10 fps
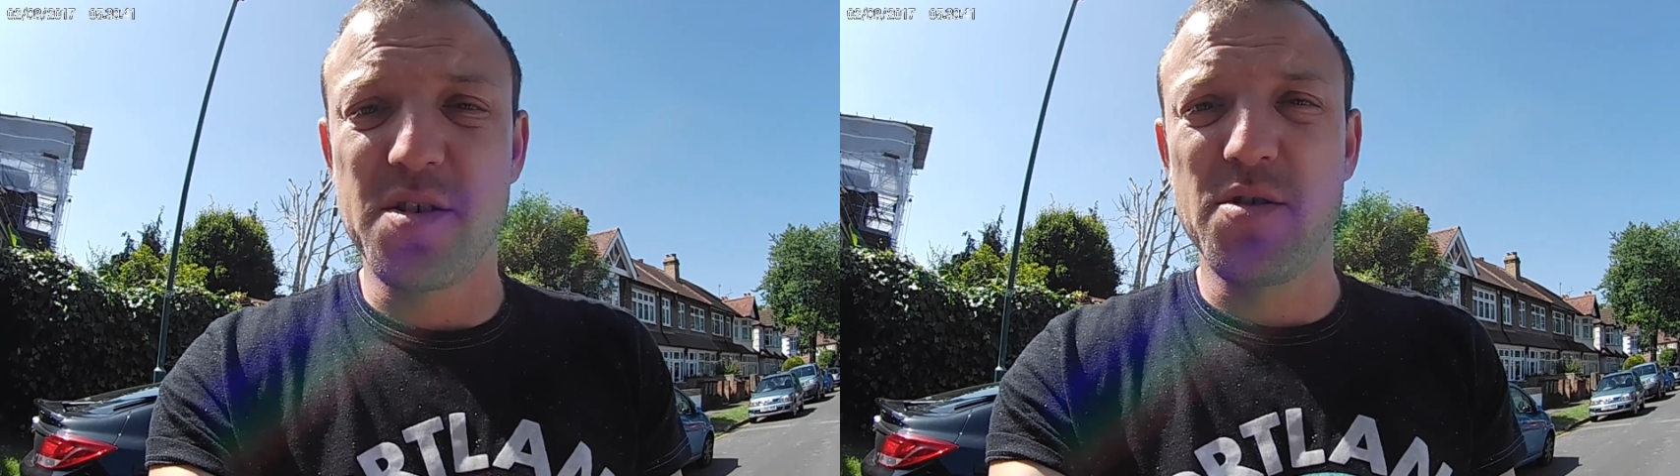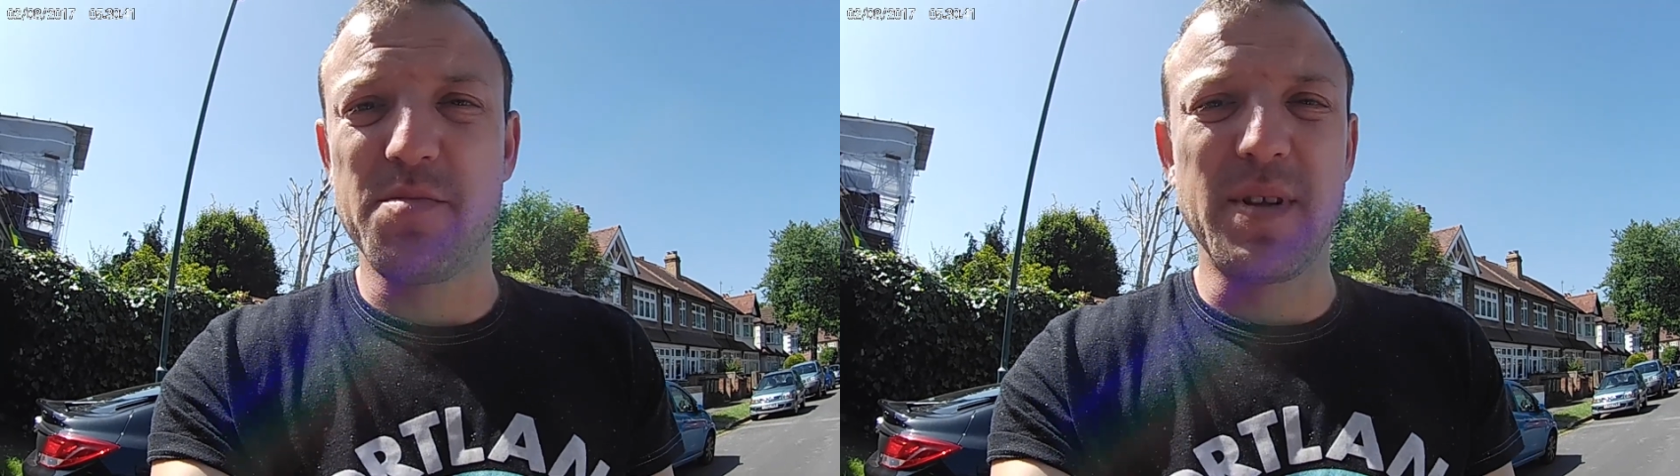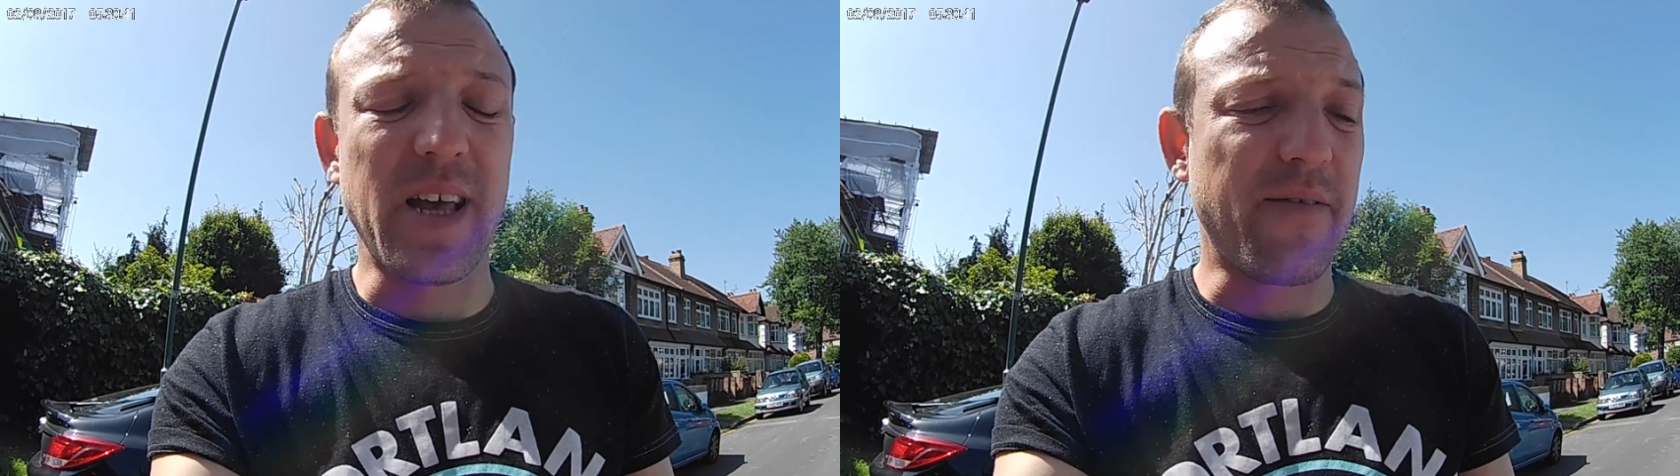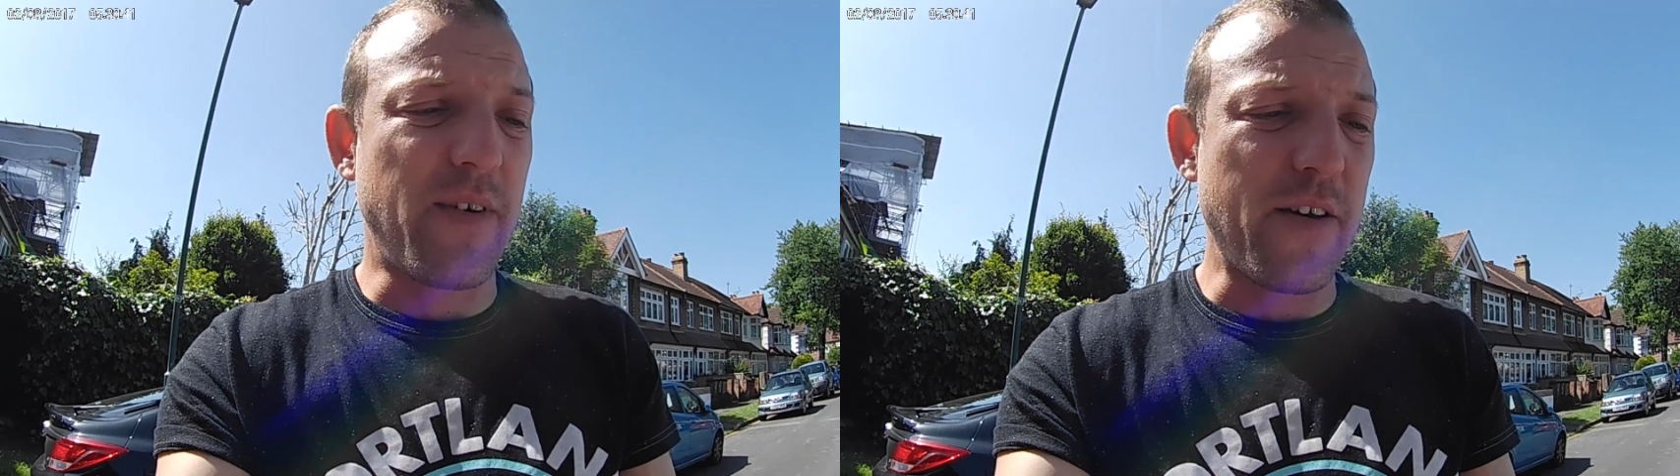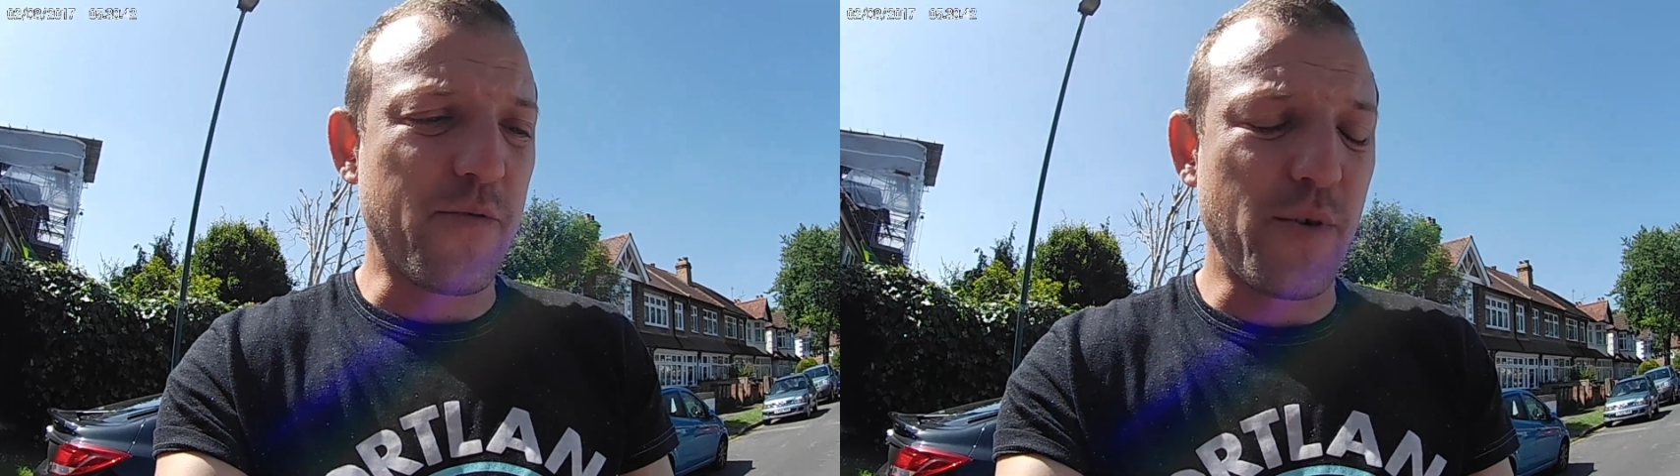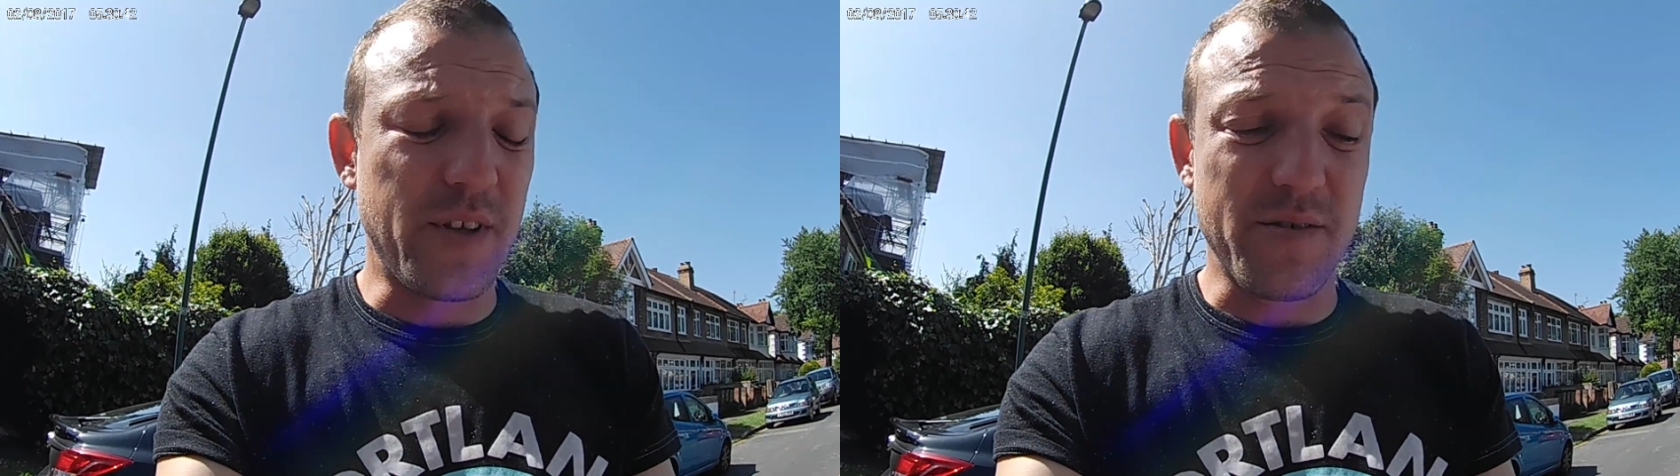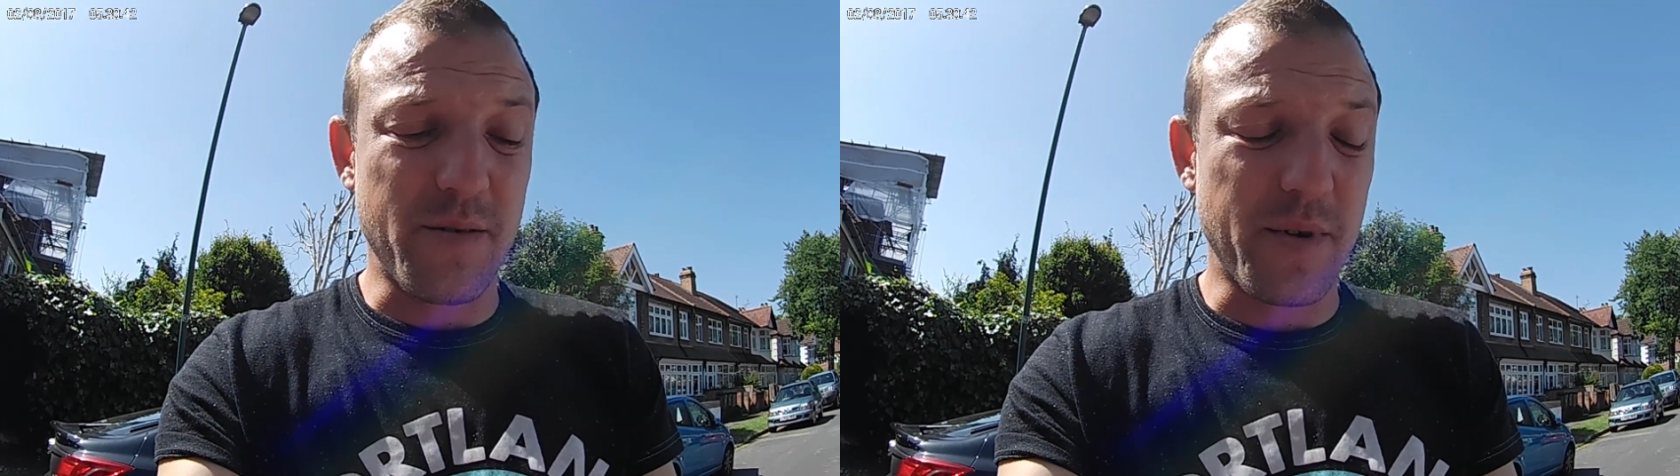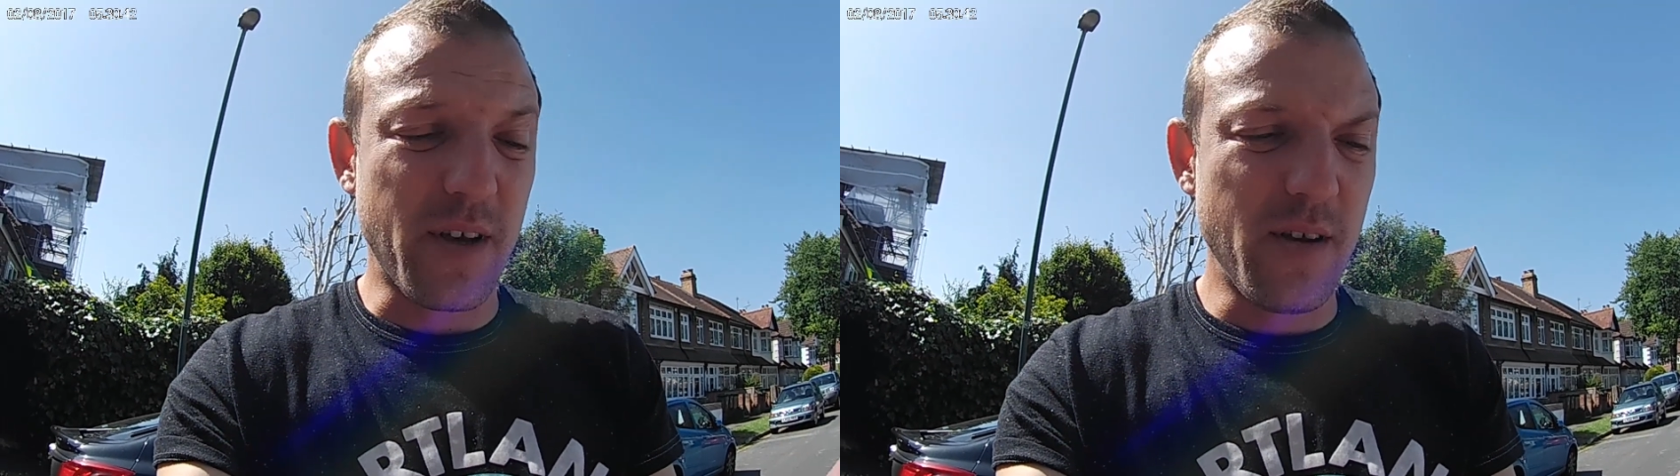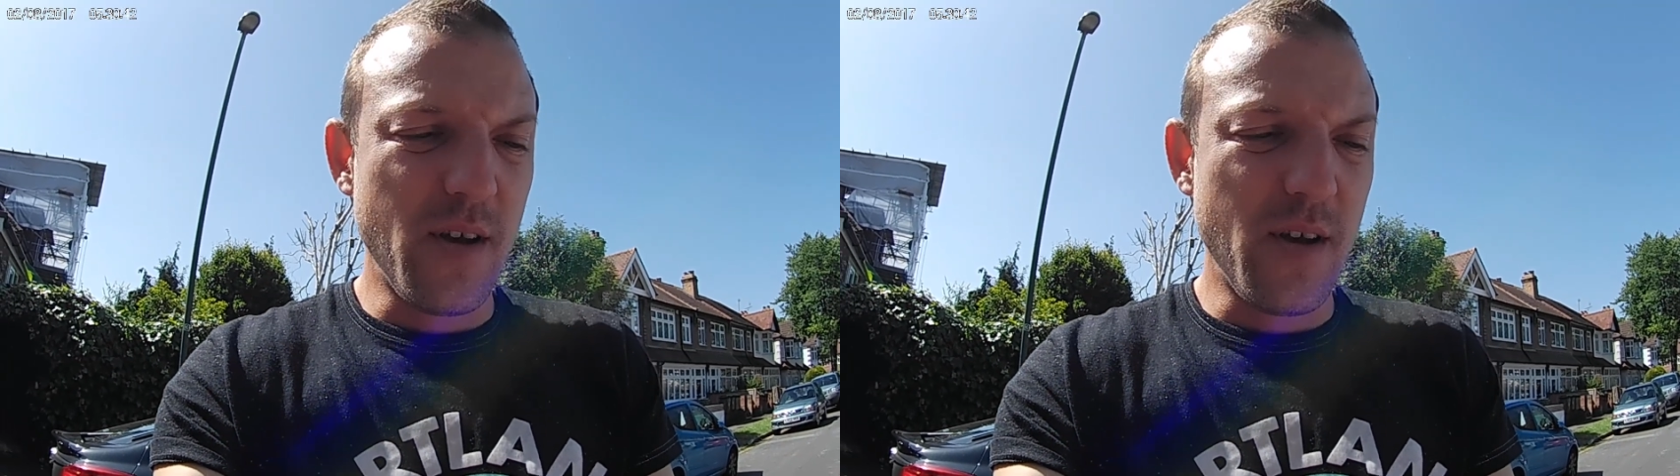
Cost me like £5 or something.